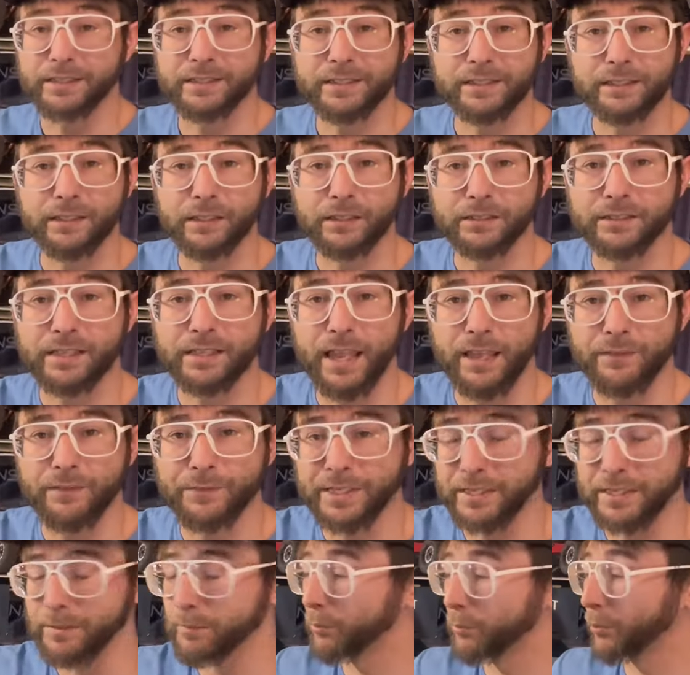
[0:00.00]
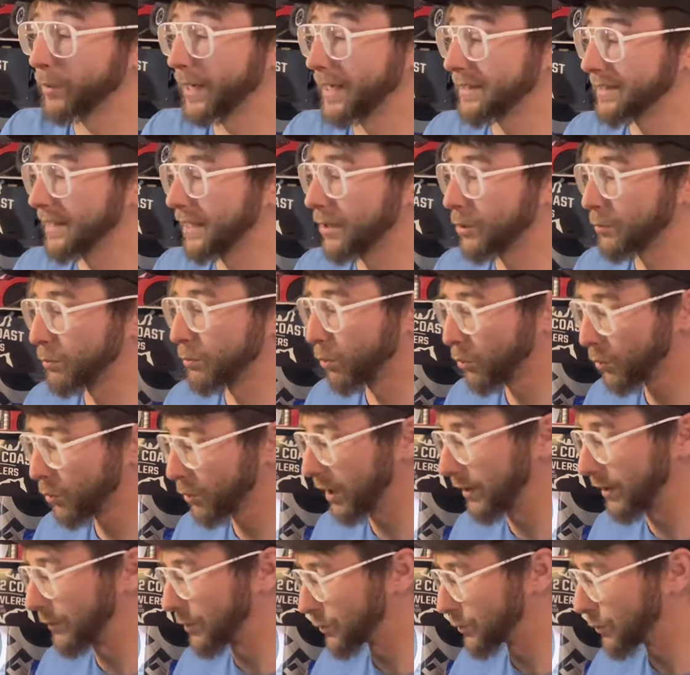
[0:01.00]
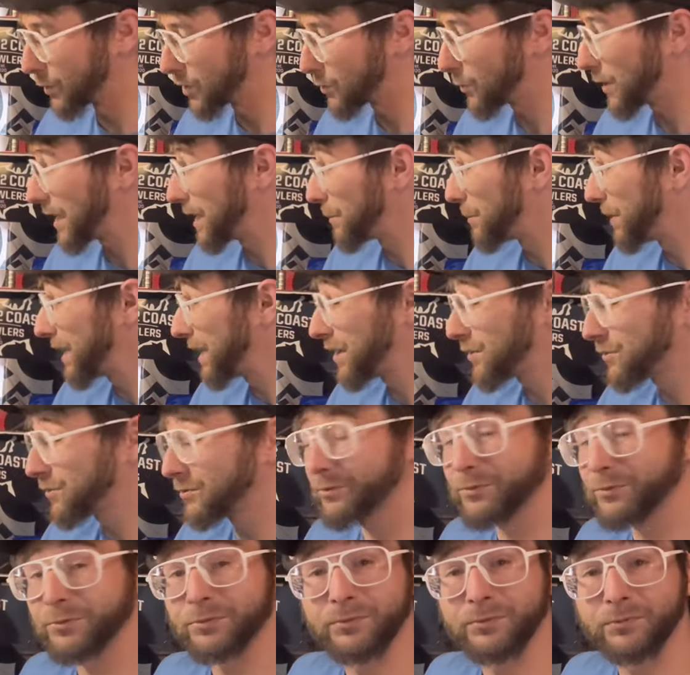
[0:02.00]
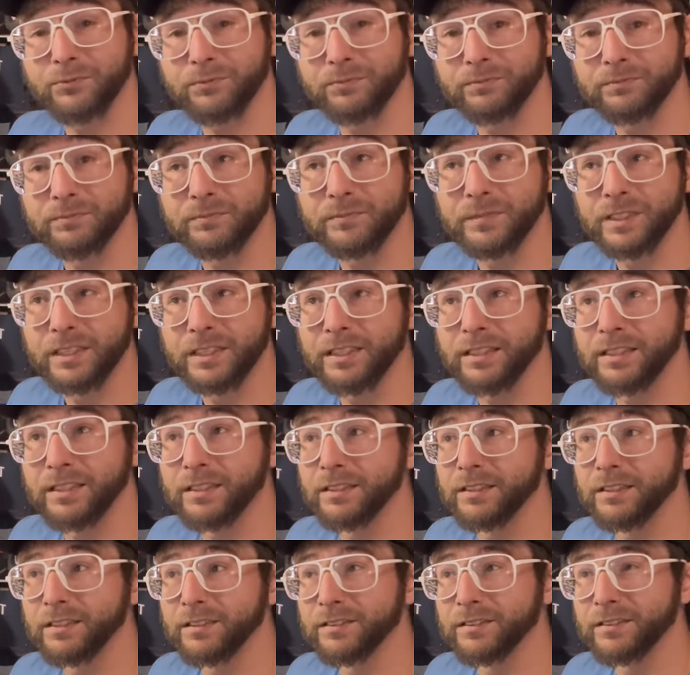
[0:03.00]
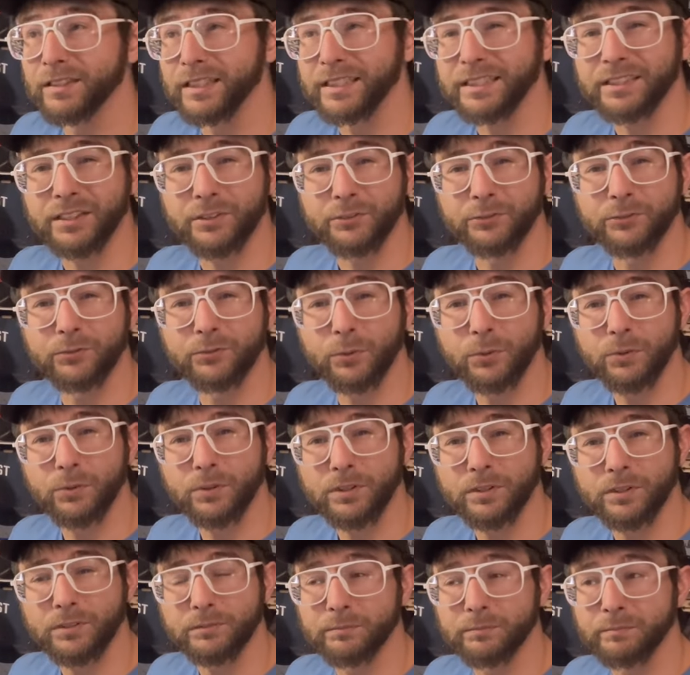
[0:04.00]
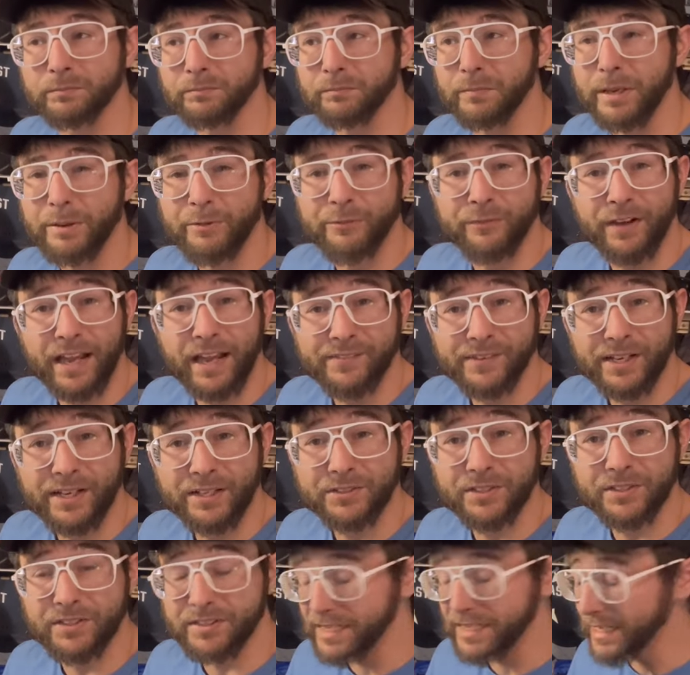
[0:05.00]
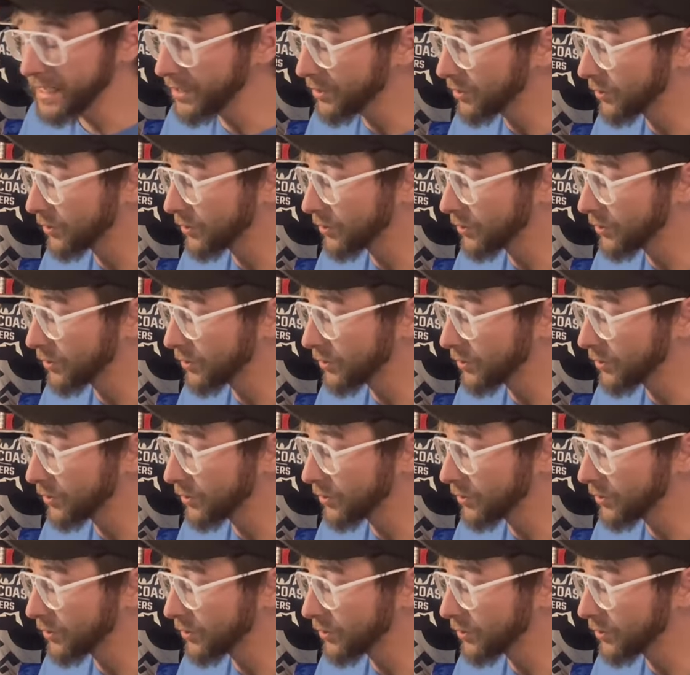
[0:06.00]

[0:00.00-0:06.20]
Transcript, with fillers: Dlux heavy brass outer portal covers, which weigh about, I think they're four, maybe five ounces each.